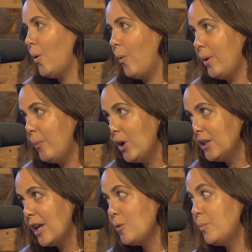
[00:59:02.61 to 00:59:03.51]
we
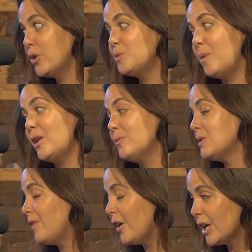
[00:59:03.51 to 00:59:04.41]
wouldn't let you push, but it
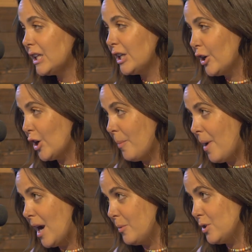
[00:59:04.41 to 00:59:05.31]
was very clear your
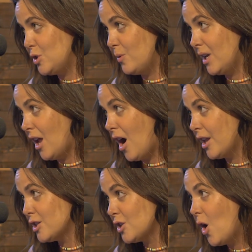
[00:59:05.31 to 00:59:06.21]
body was doing it on
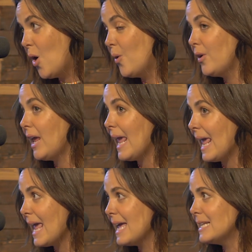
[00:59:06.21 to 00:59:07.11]
its own.
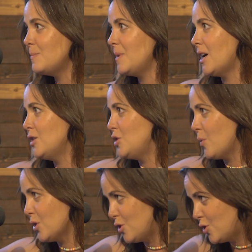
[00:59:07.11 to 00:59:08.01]
And because you
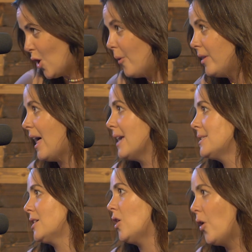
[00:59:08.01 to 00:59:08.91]
were so
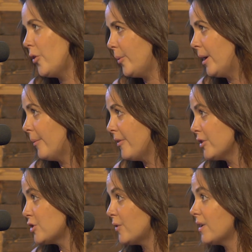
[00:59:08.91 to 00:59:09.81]
elastic all the way around
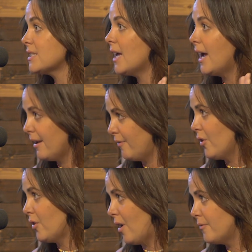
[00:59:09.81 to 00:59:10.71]
the cervix, I
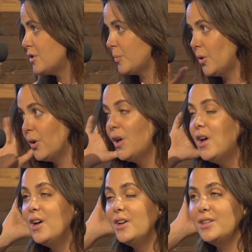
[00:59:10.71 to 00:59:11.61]
felt comfortable
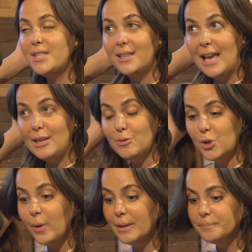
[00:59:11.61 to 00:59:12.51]
to let you
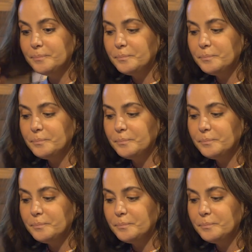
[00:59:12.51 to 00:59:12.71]
do it.